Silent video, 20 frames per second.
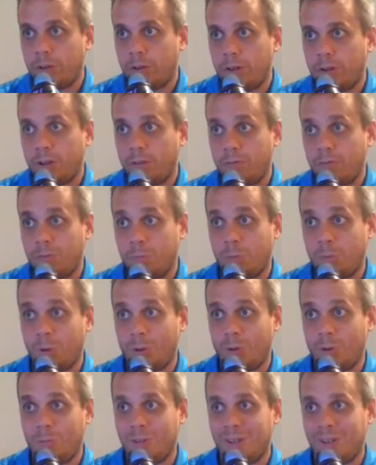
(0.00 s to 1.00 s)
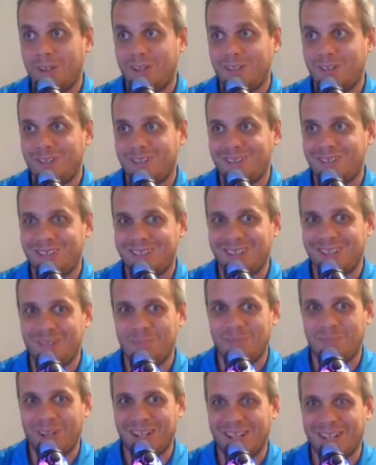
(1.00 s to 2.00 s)
of employment, interest, and
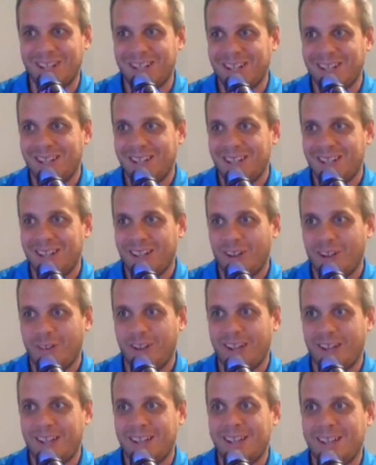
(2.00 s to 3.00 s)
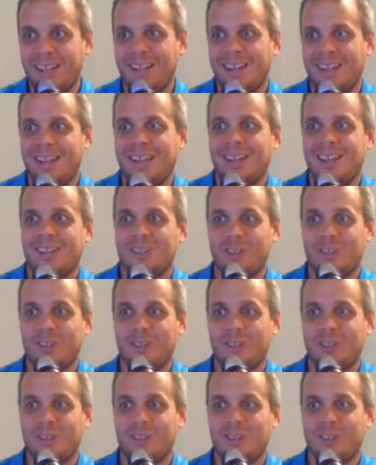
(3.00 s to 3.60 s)
money. Okay, so